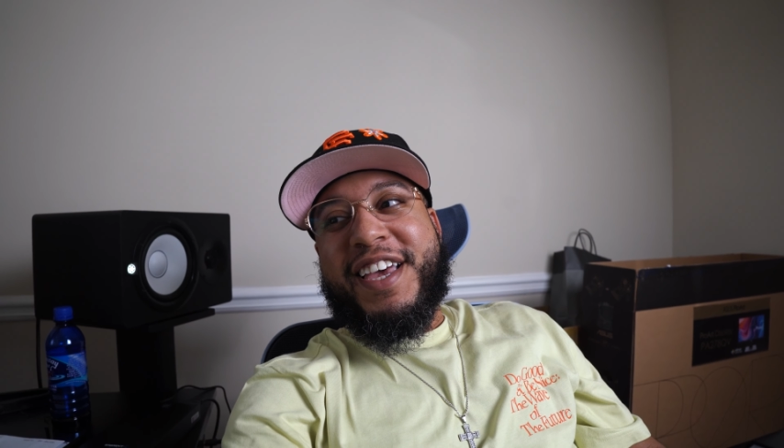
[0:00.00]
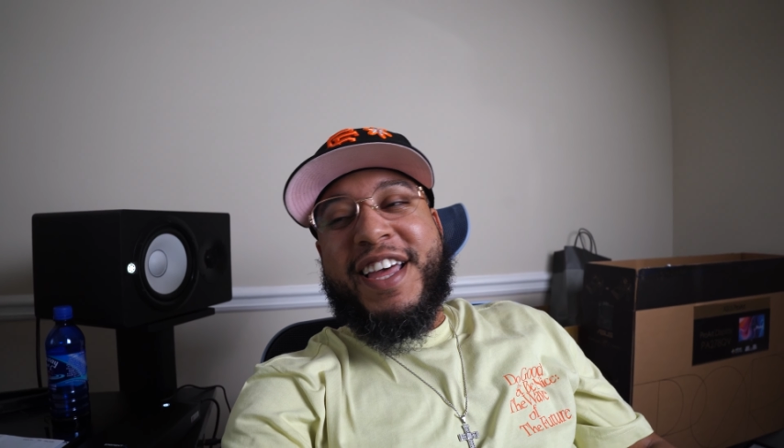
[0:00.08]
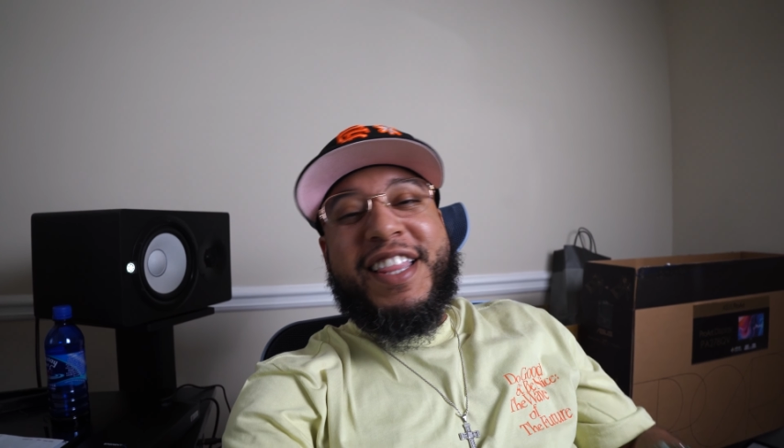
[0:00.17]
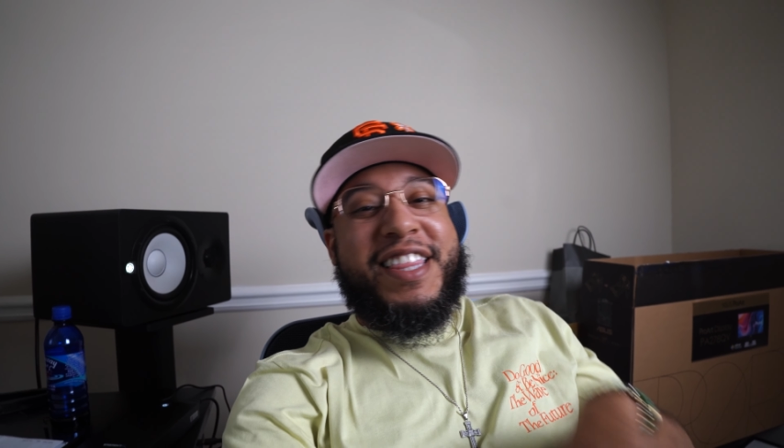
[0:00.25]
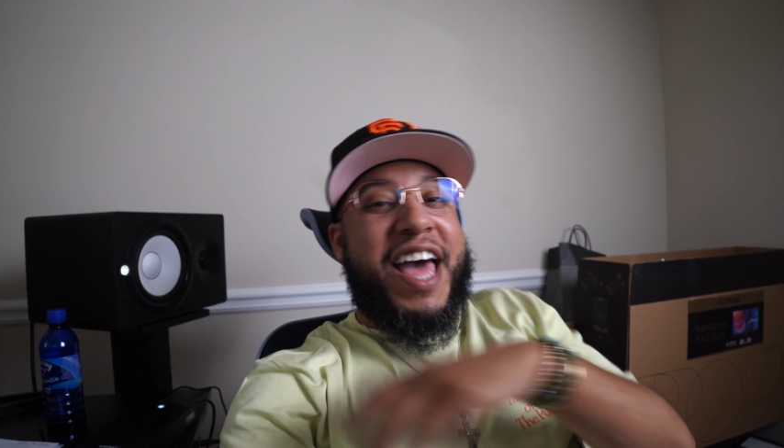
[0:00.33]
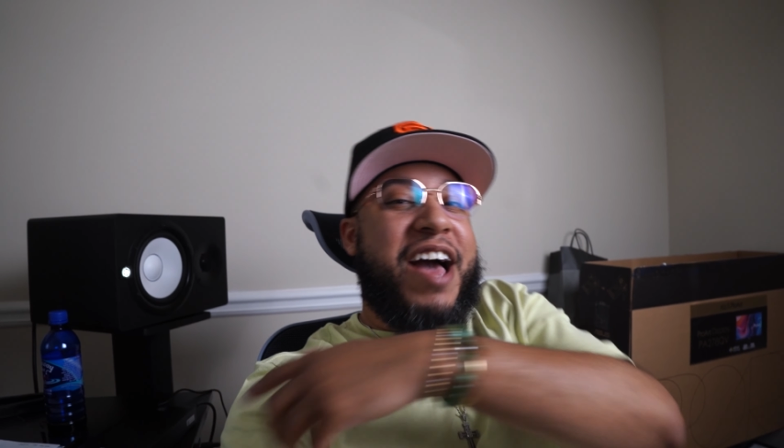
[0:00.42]

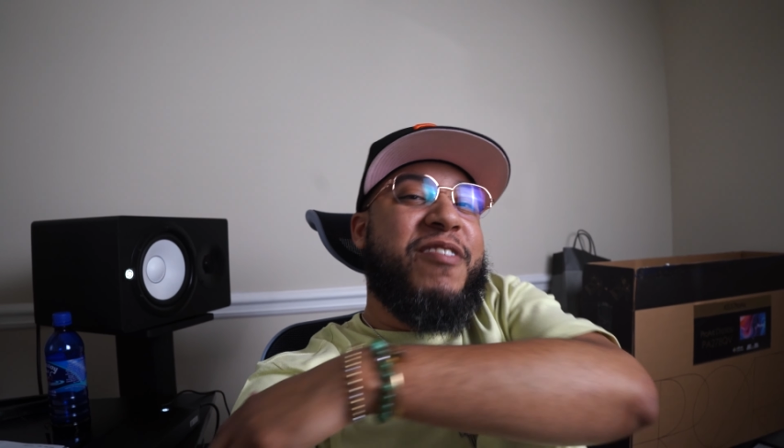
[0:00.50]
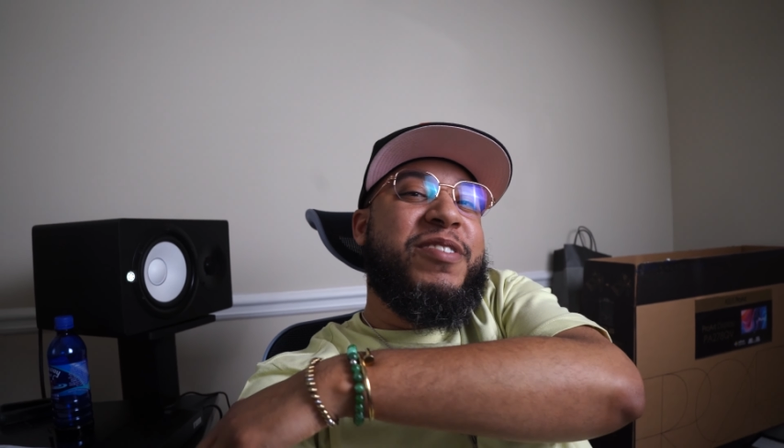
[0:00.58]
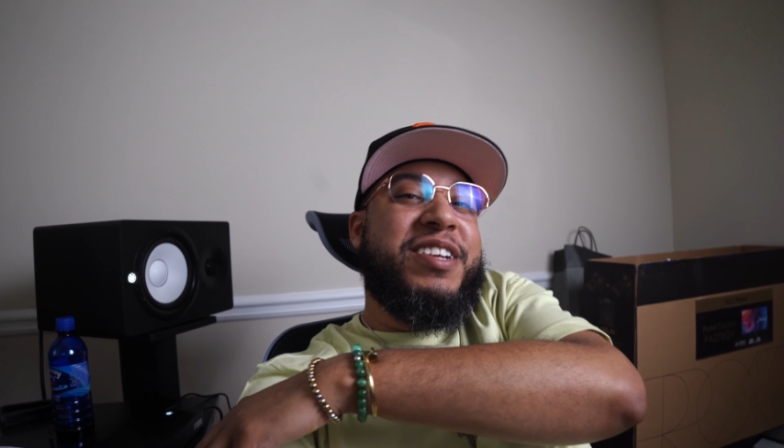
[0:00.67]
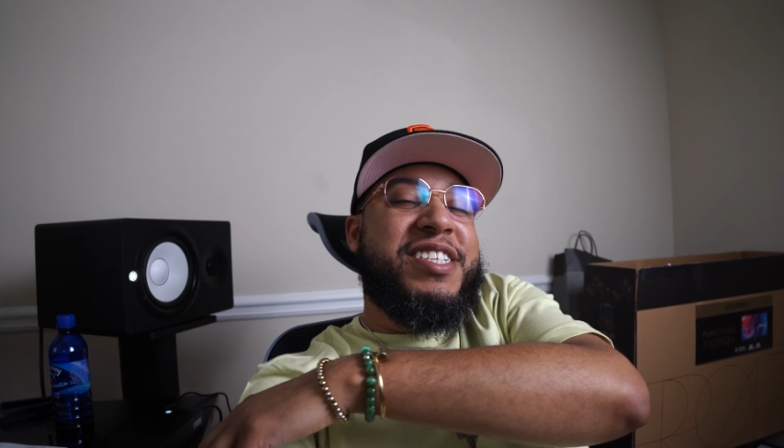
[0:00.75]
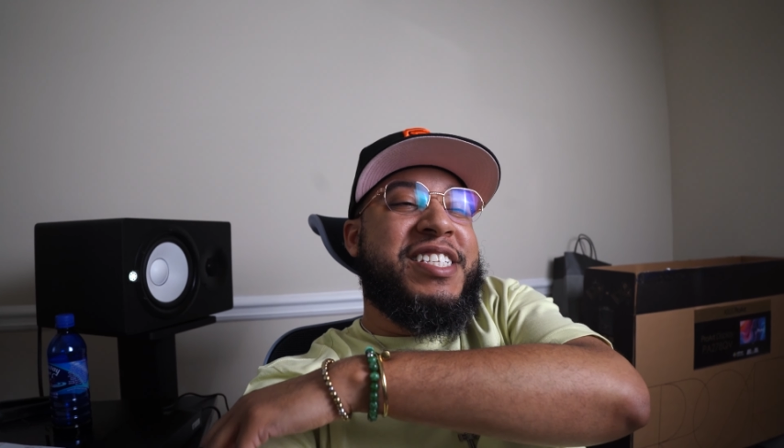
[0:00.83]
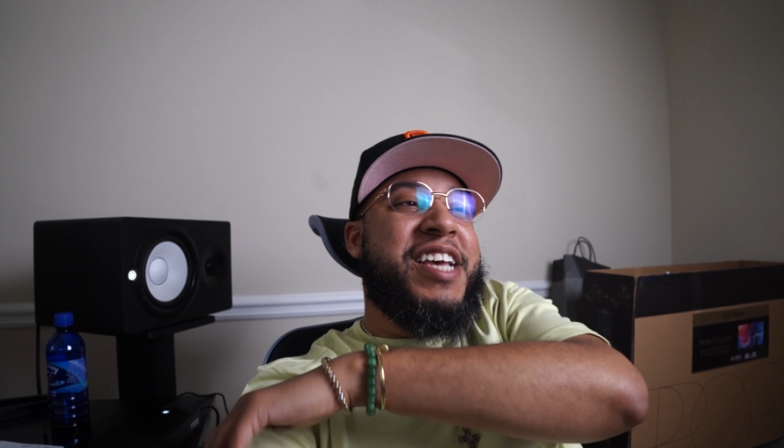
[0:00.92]
And that
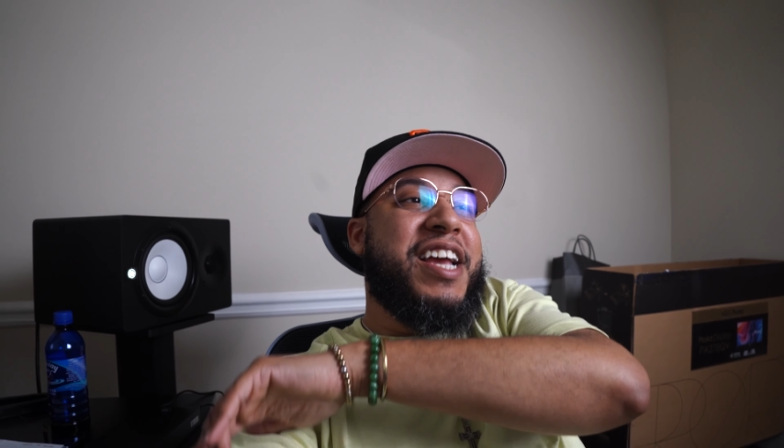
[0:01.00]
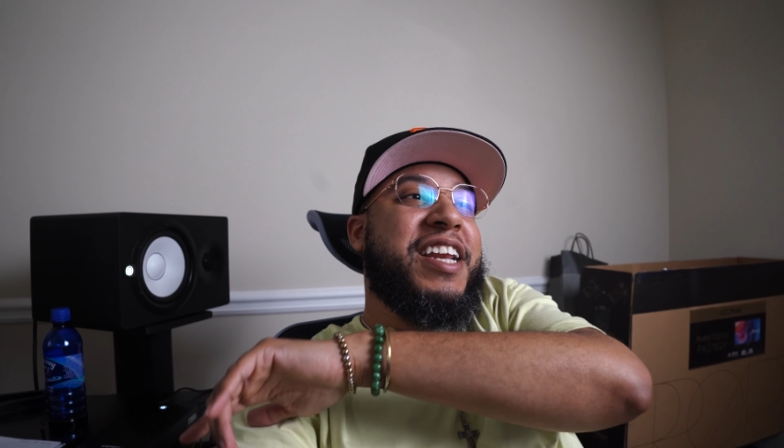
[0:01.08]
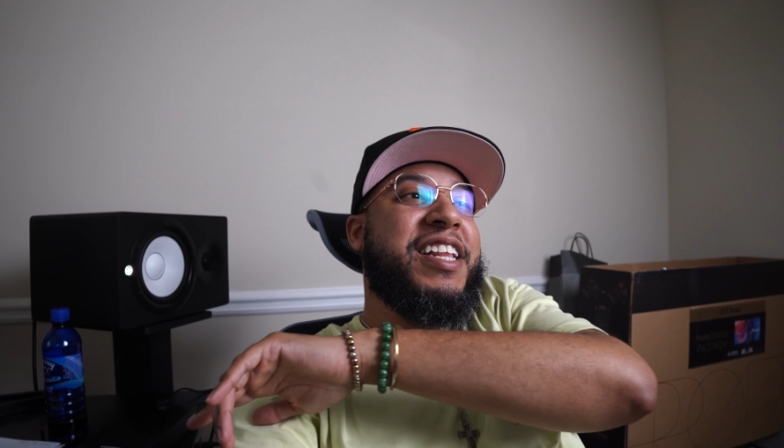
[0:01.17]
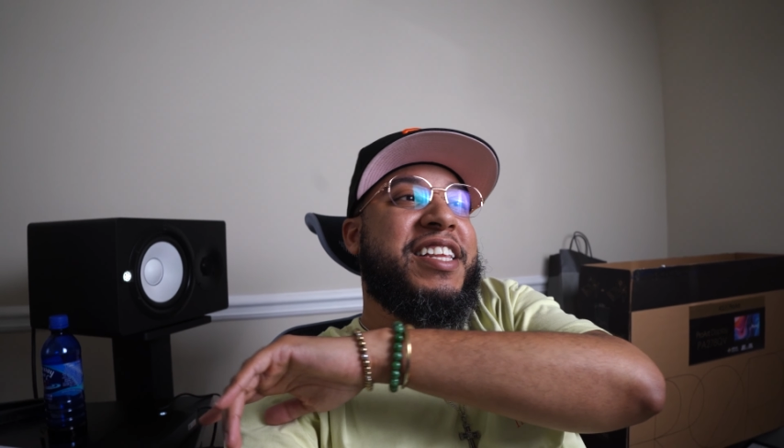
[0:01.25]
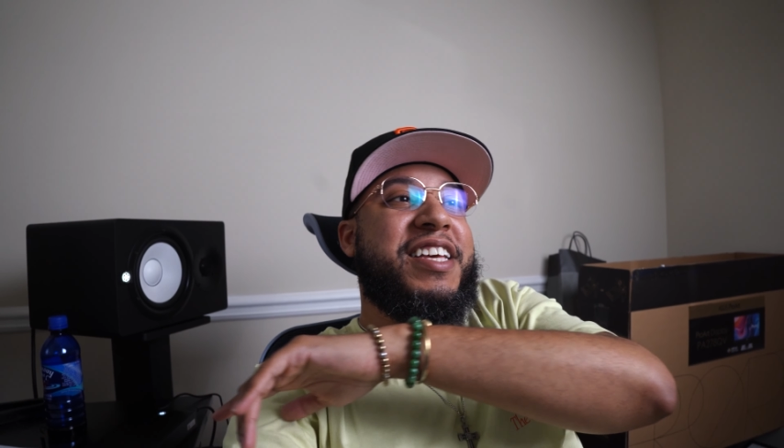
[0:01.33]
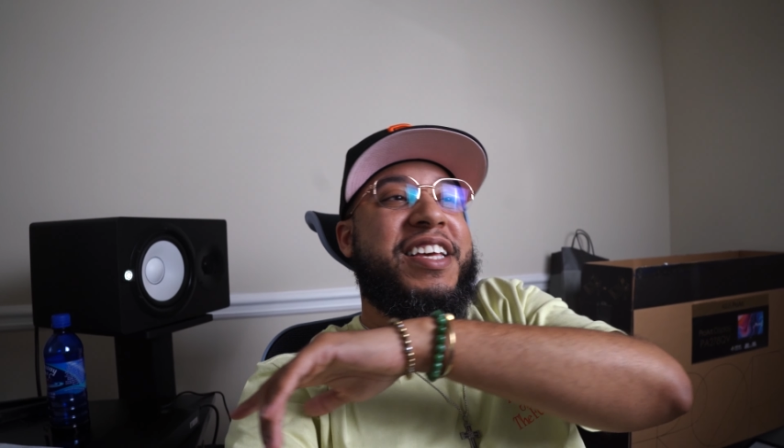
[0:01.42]
one is
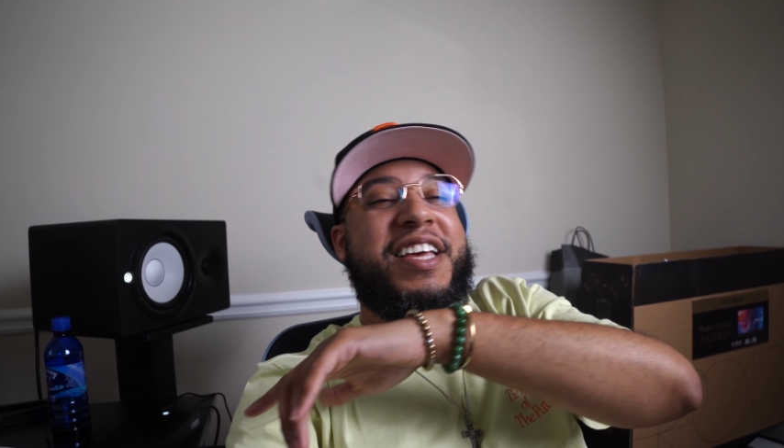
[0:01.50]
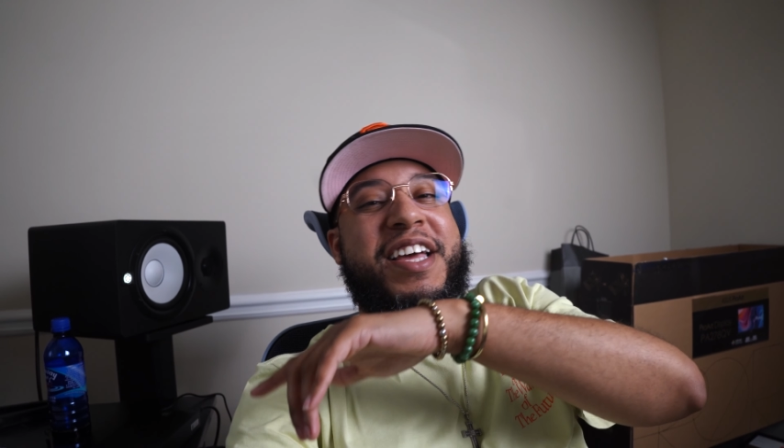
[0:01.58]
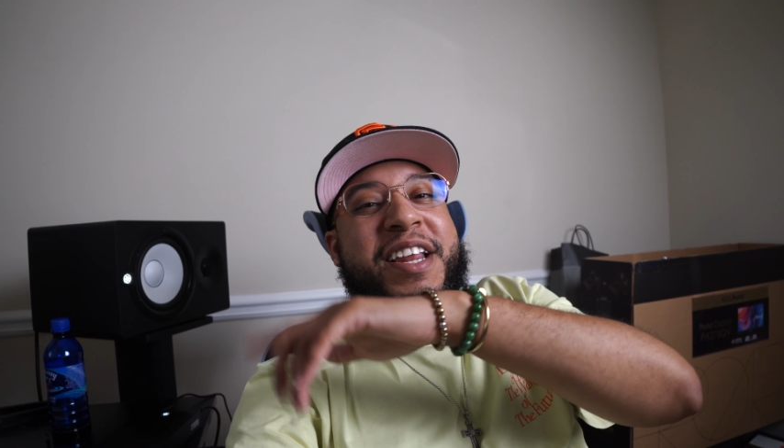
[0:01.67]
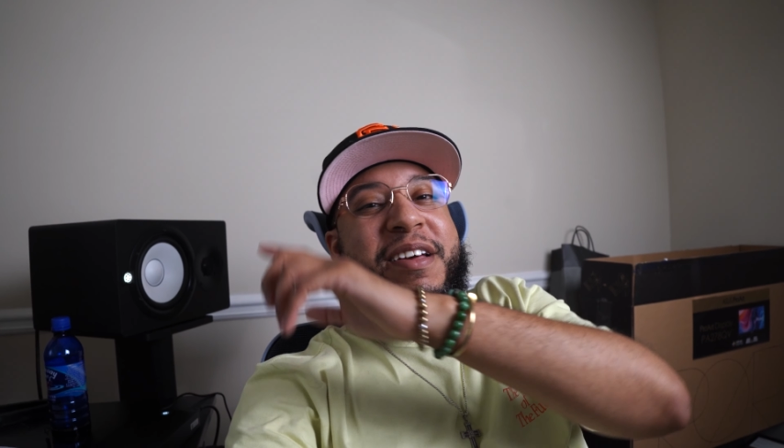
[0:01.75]
technically